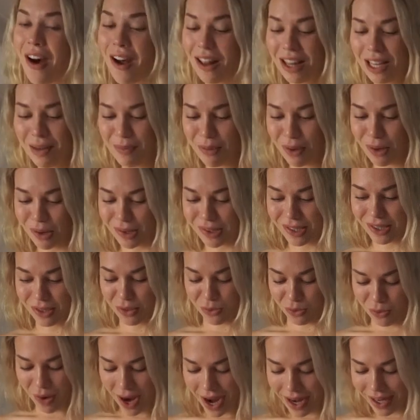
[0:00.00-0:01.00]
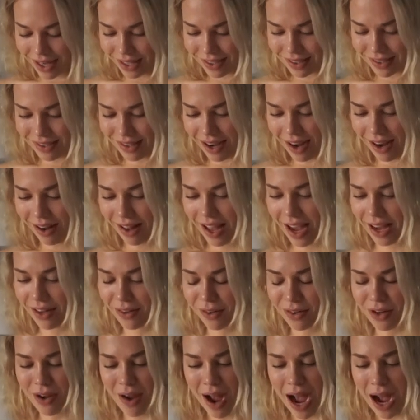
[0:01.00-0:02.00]
Holly Bourne's writing style. I
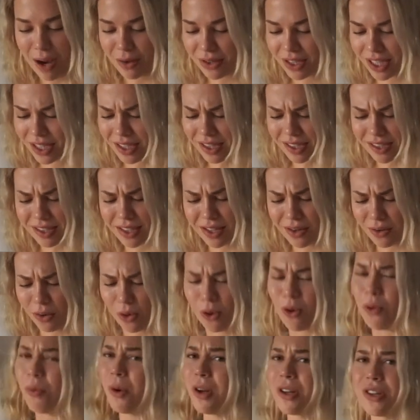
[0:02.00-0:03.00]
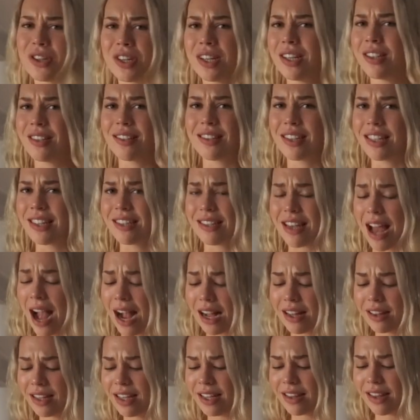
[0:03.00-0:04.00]
don't know how she does it or what she does
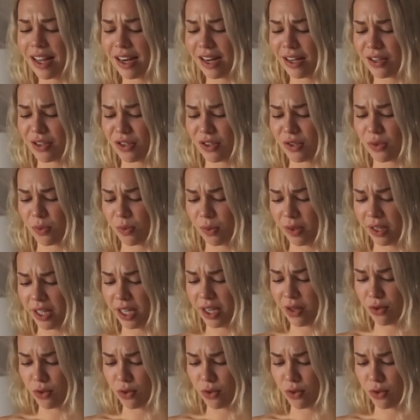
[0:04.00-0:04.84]
exactly that I just really